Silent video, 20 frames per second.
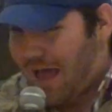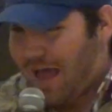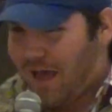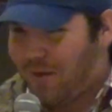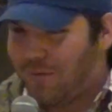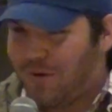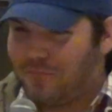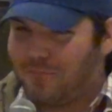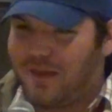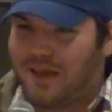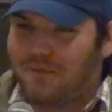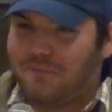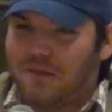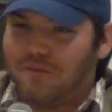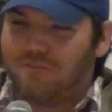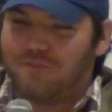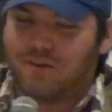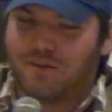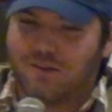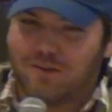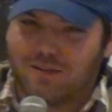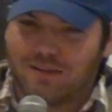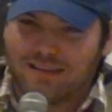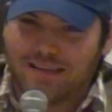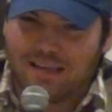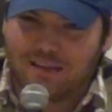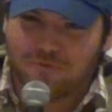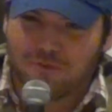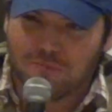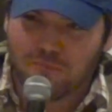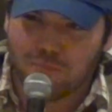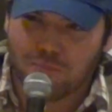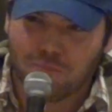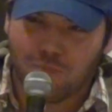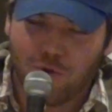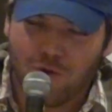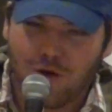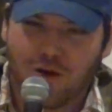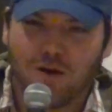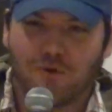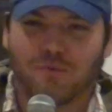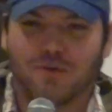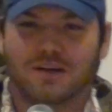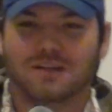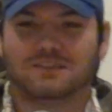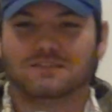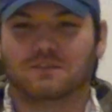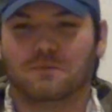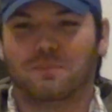And what made me feel even more worse